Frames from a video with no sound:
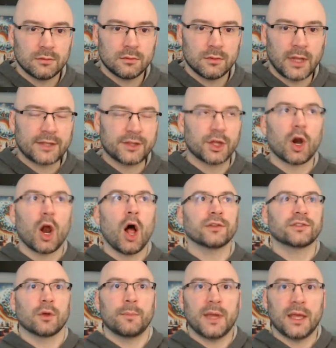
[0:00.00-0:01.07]
like, there
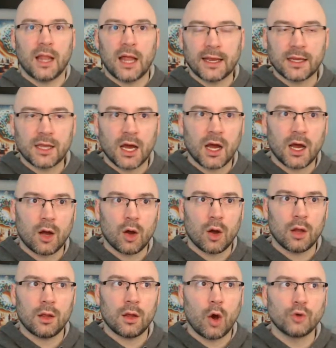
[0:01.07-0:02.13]
also be like
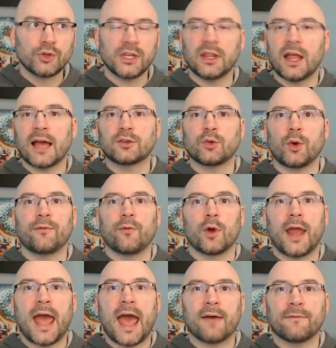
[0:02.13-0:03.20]
OG line
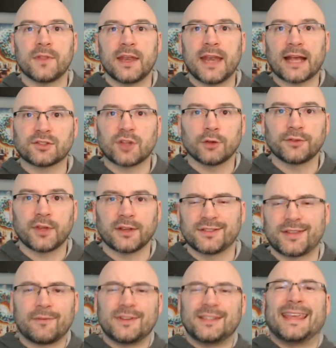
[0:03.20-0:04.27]
24.5. The next alt's like
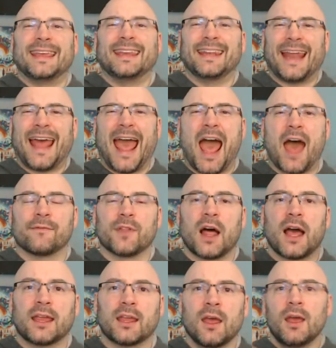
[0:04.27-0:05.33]
17.5,
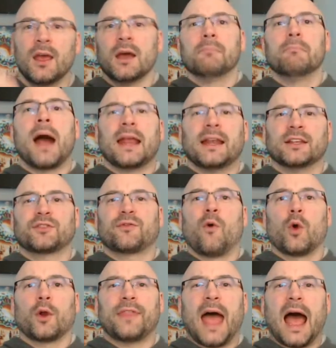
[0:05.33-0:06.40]
like minus
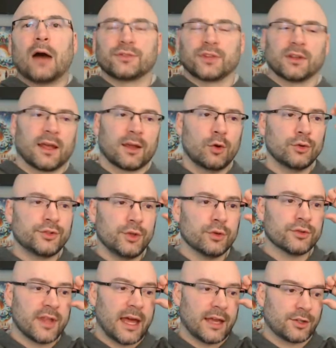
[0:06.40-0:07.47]
4,000. Like, who's
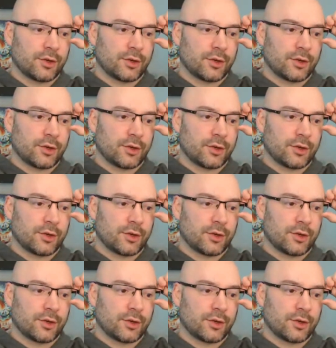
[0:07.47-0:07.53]
using that